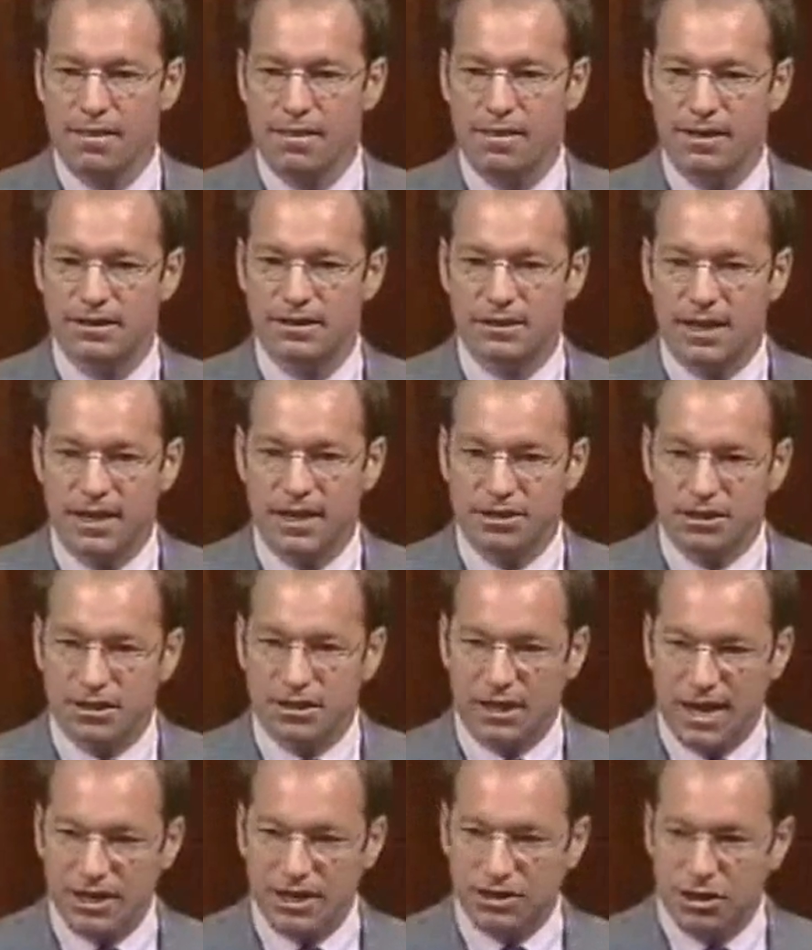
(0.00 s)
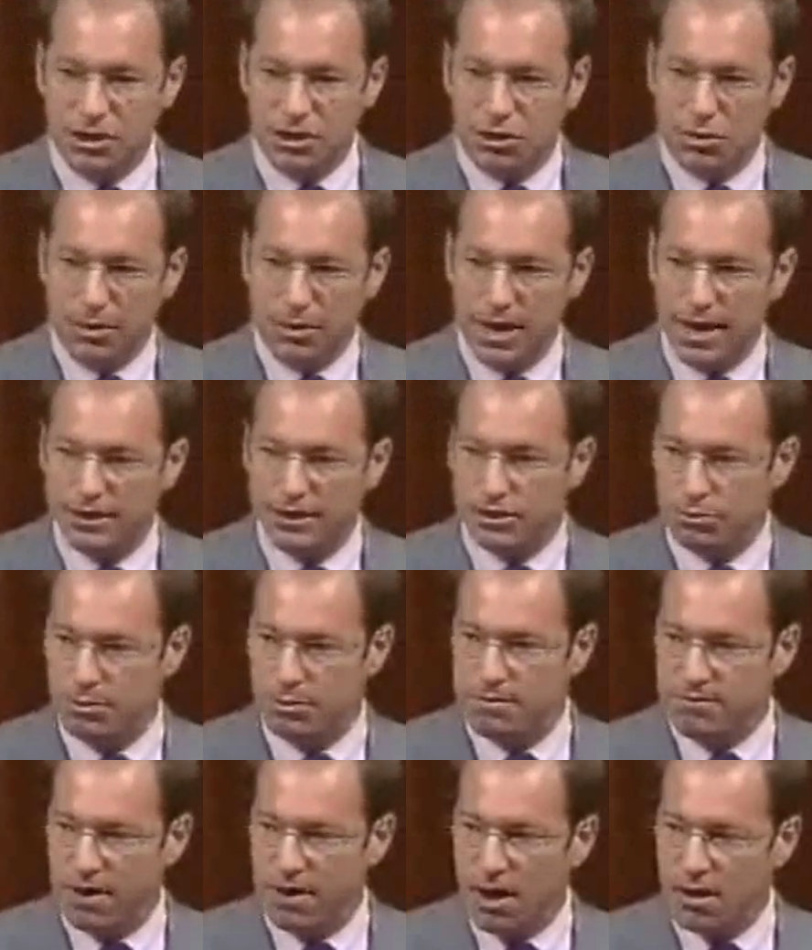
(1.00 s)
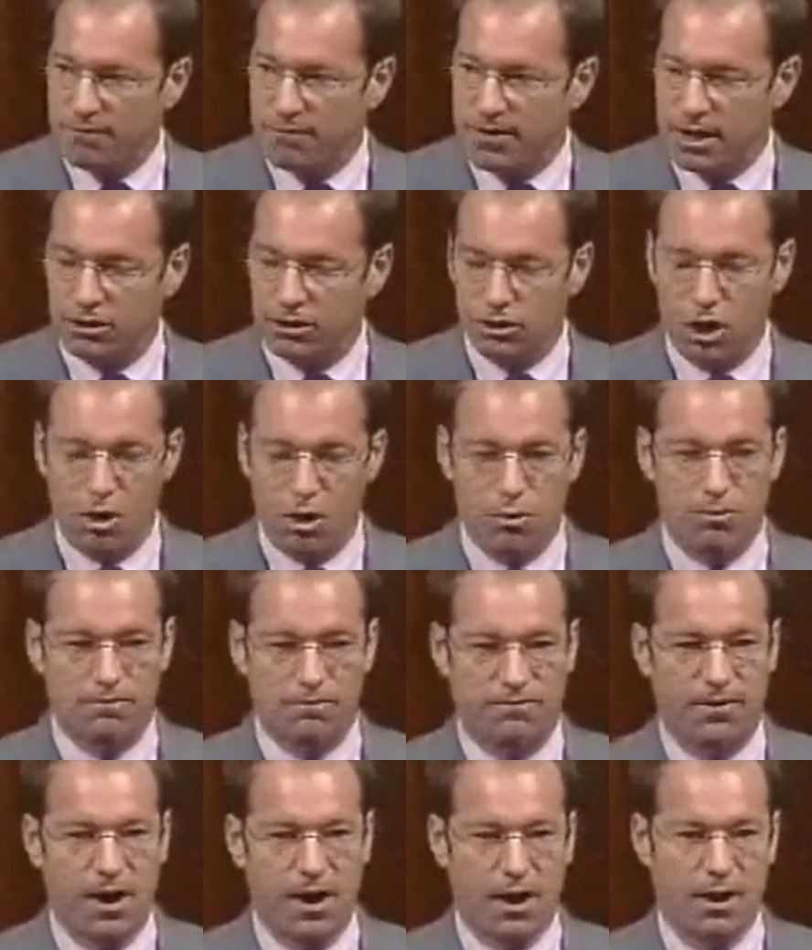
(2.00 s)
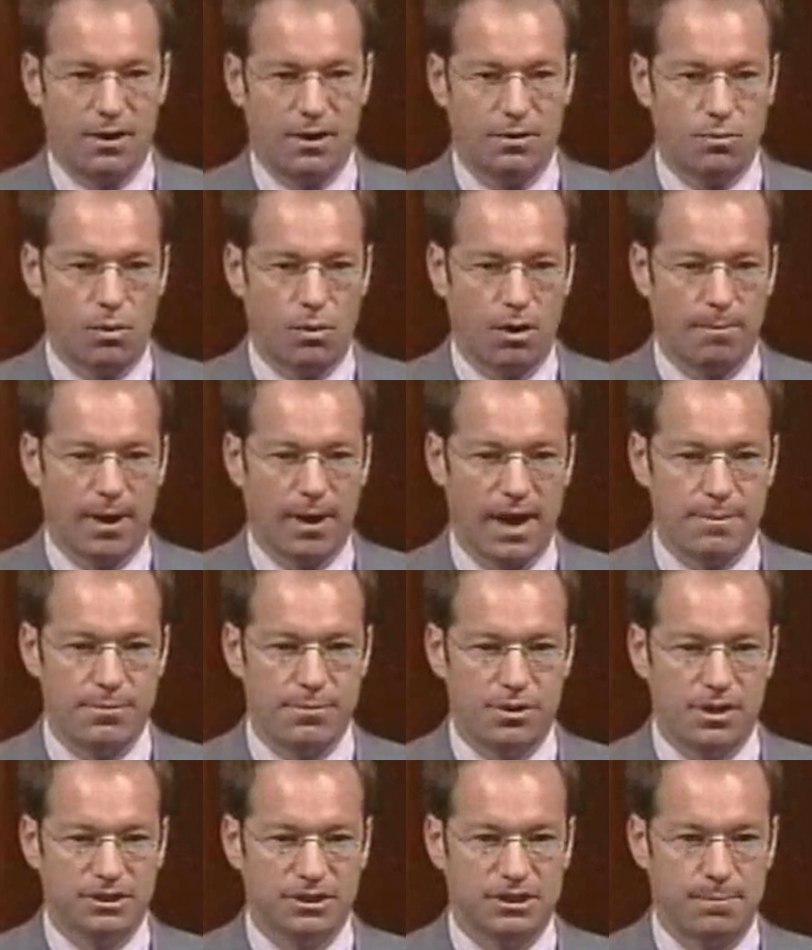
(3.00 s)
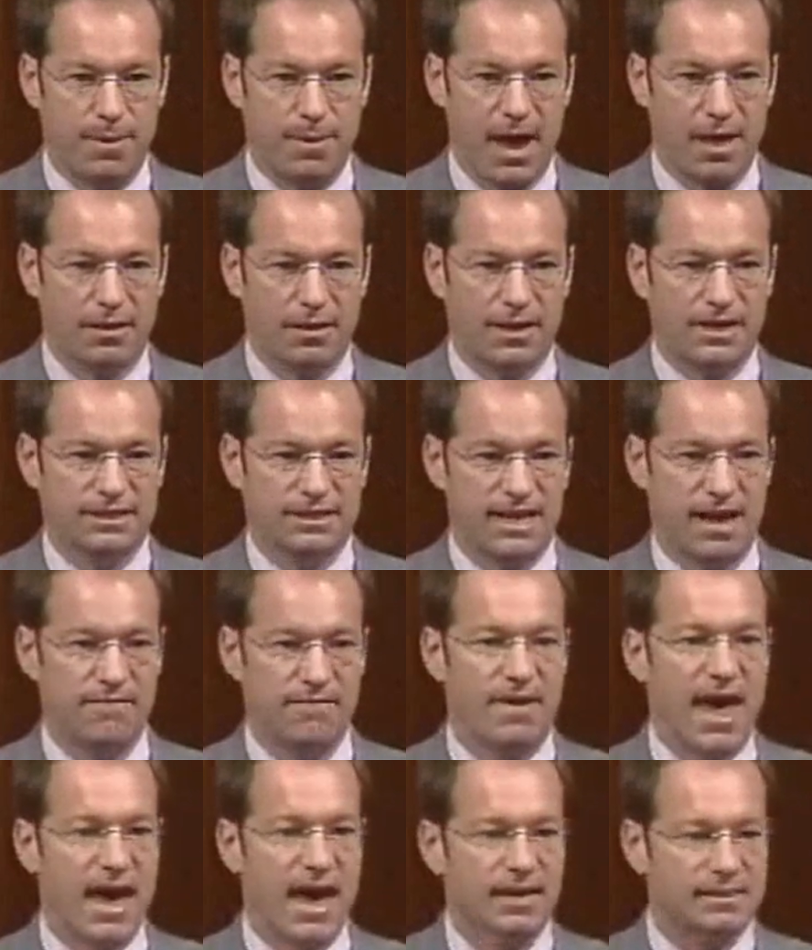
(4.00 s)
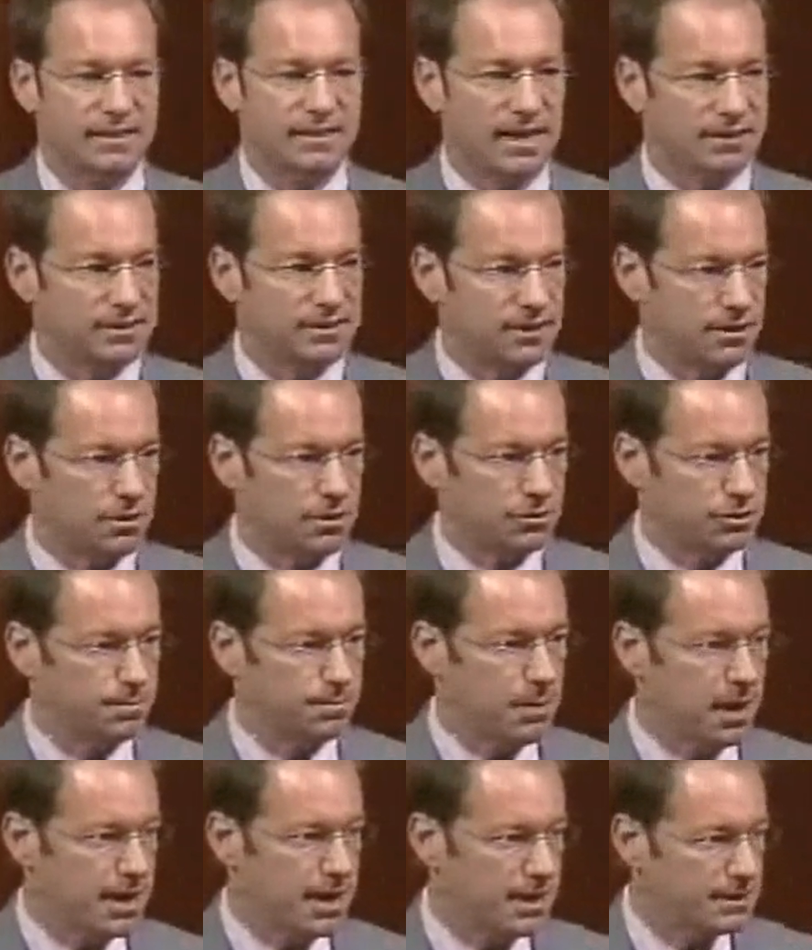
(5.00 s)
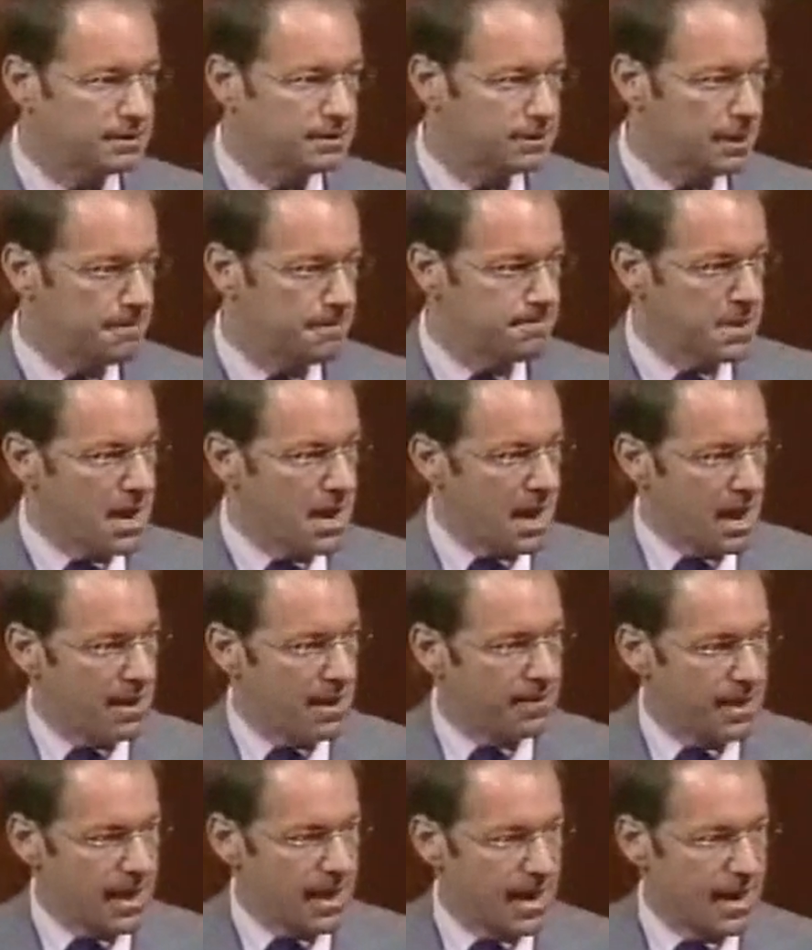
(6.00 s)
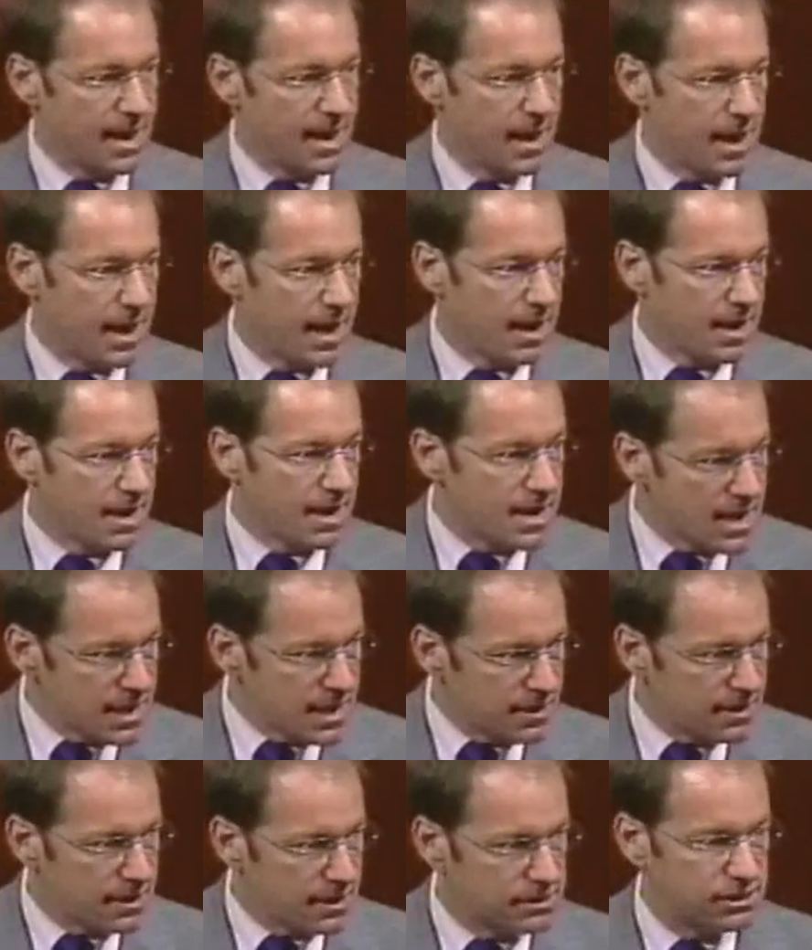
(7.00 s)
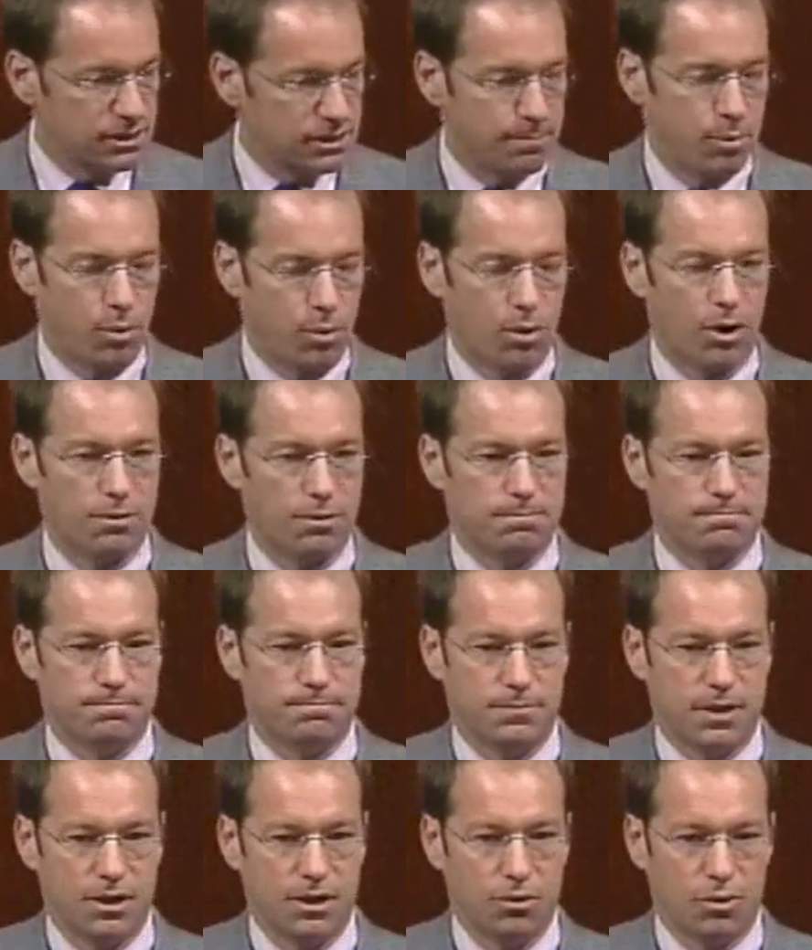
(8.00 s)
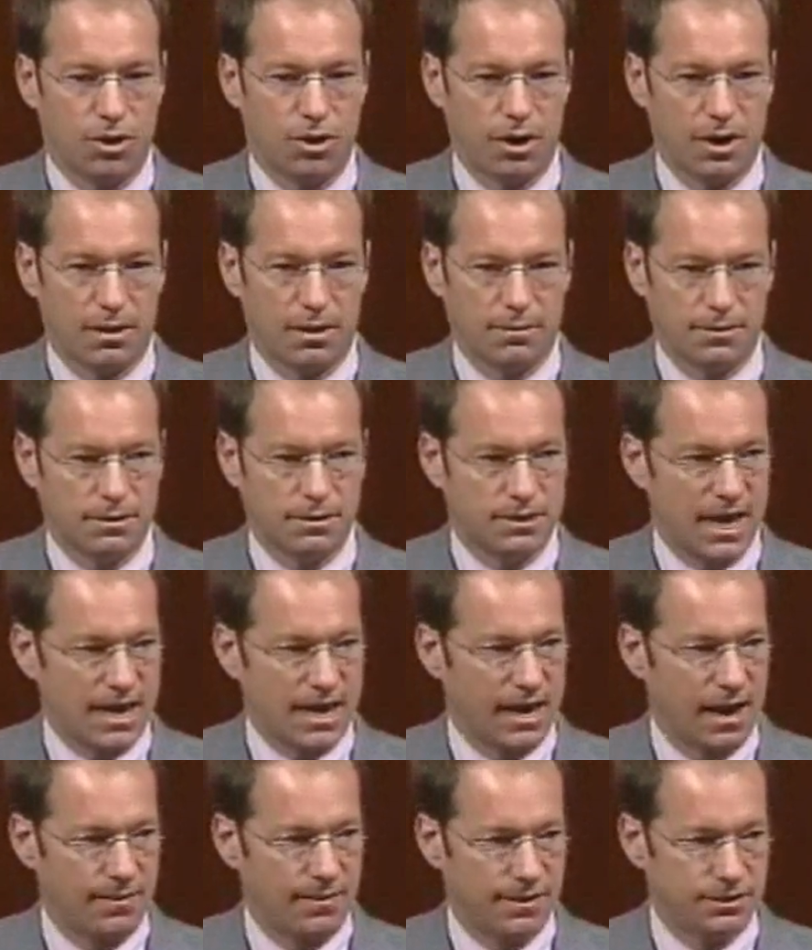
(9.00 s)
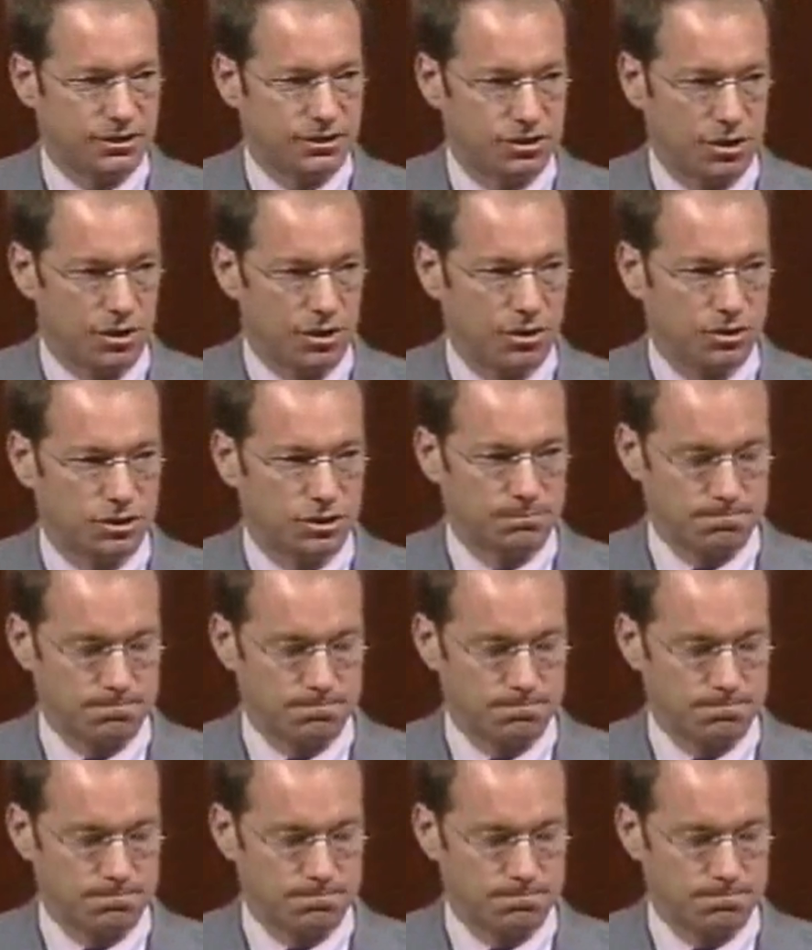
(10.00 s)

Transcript: This legislation creates a revolving loan fund whereby municipalities have access to those monies, and they need this support in order to take on this scourge.